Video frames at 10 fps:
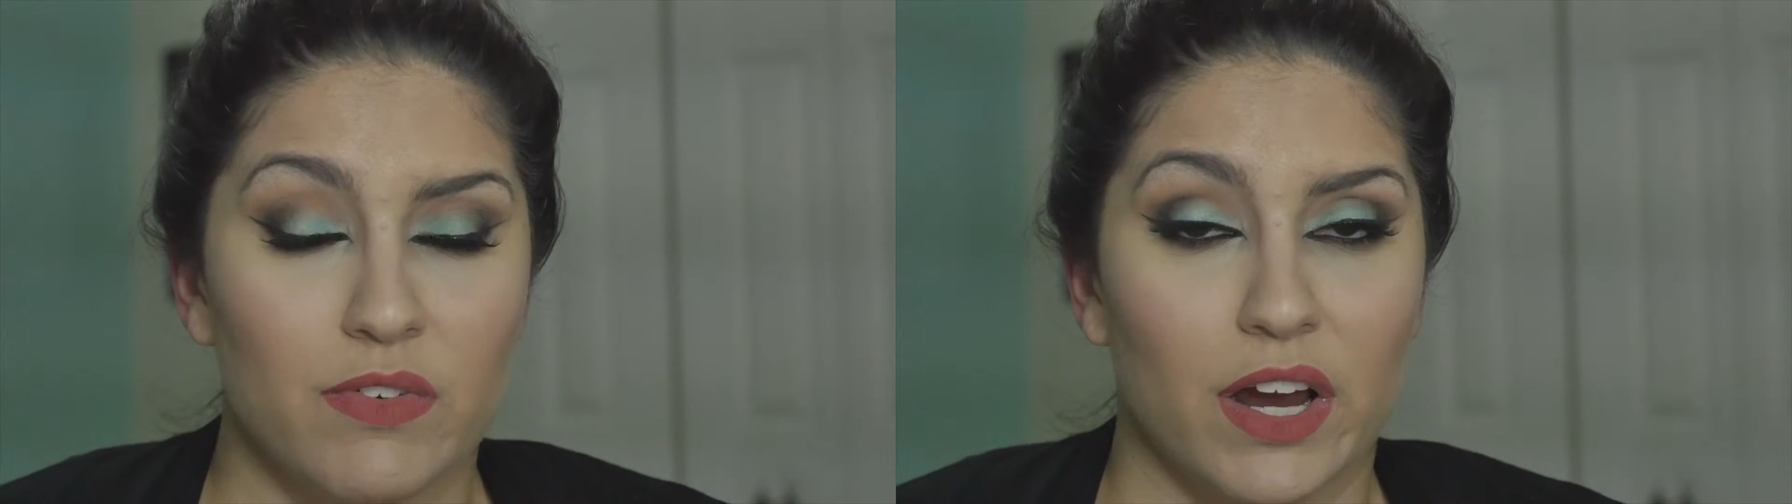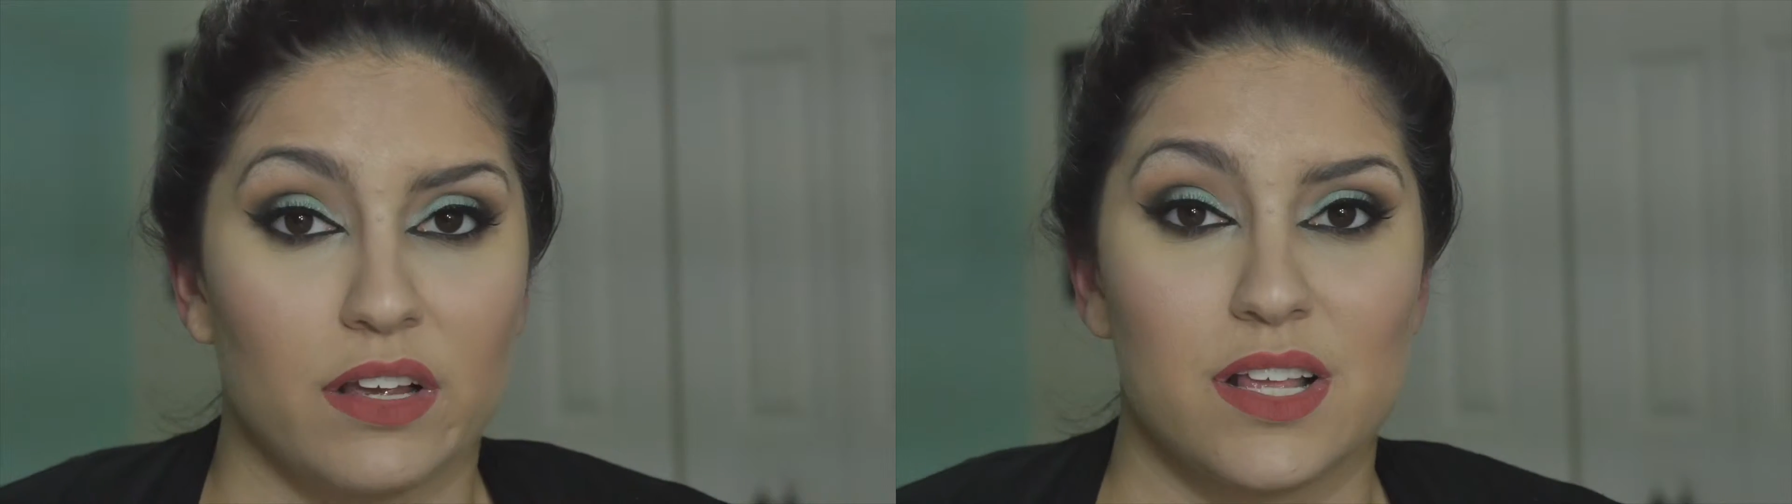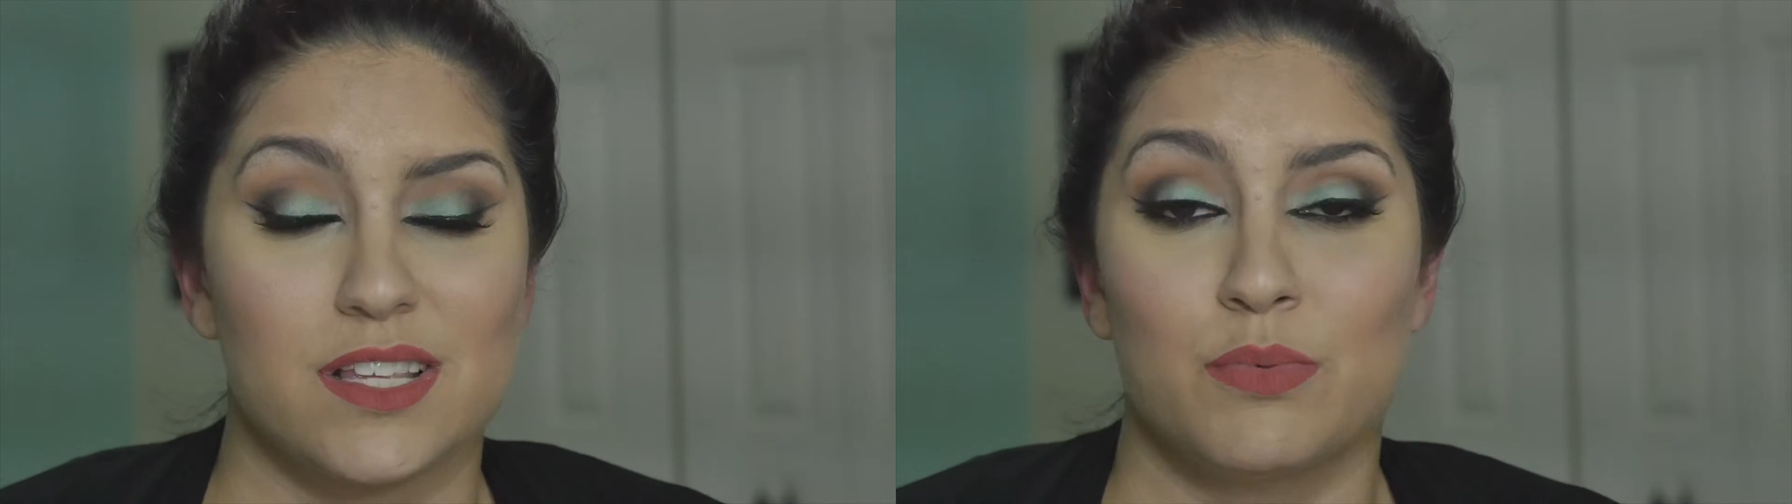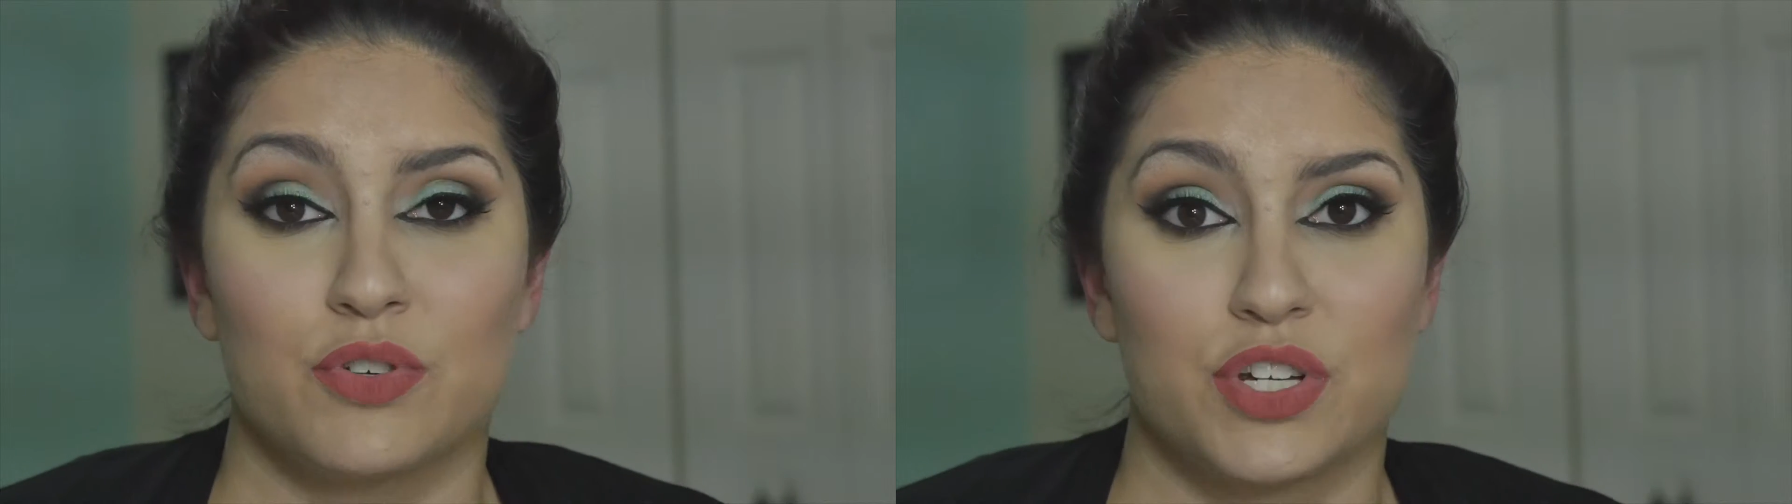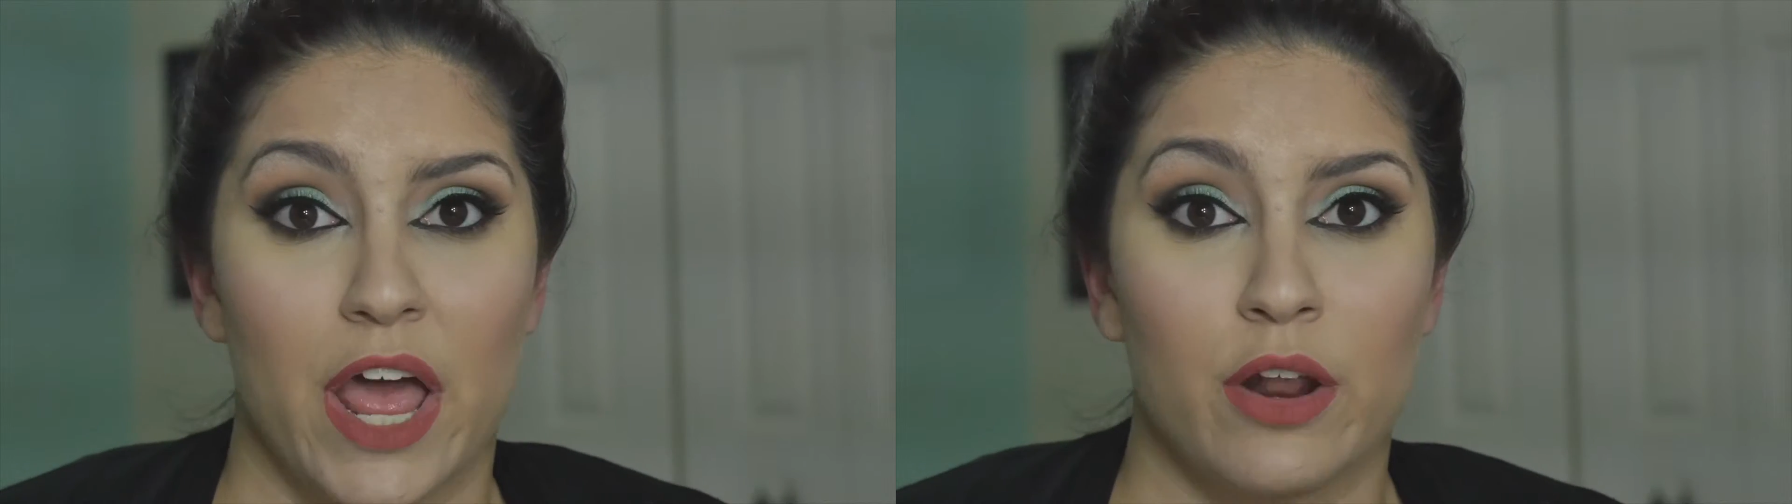very accessible
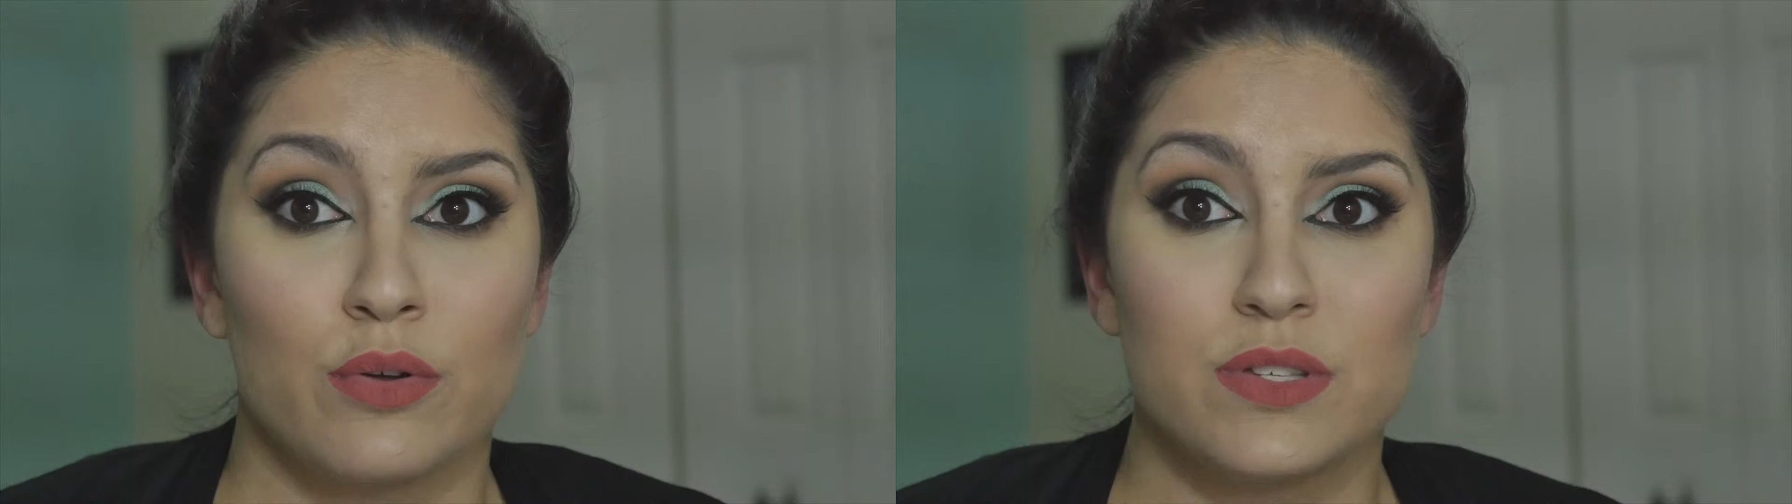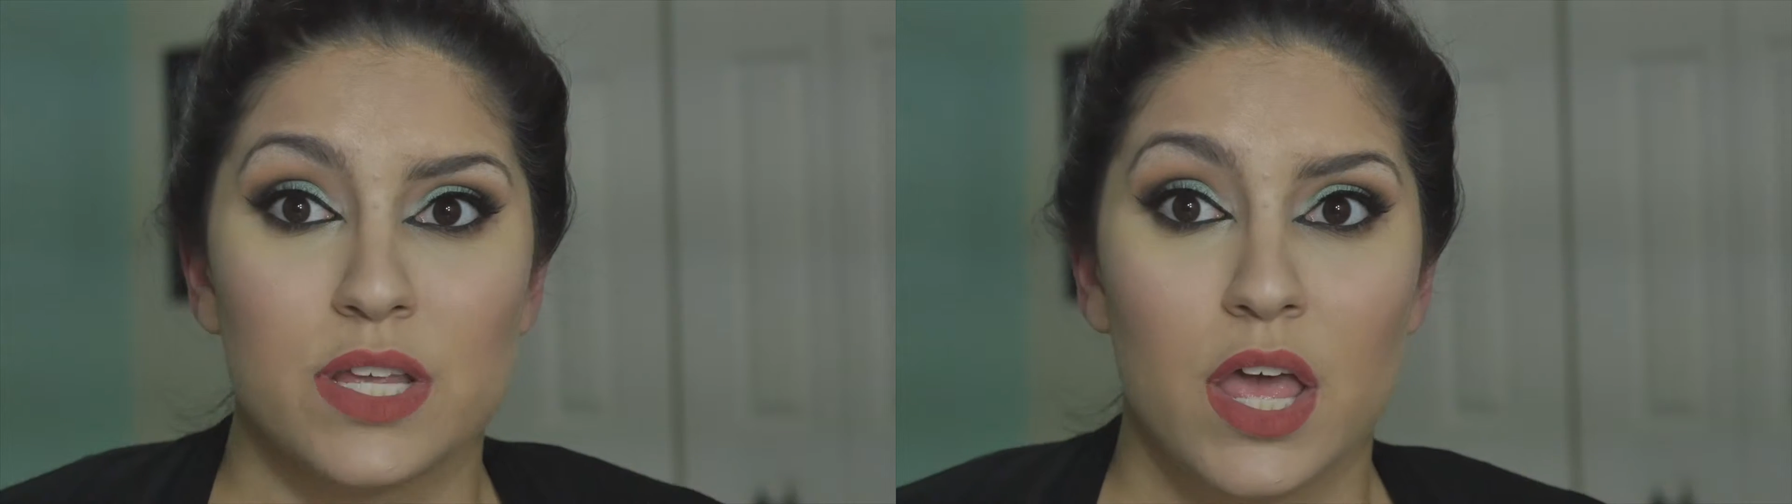shadows.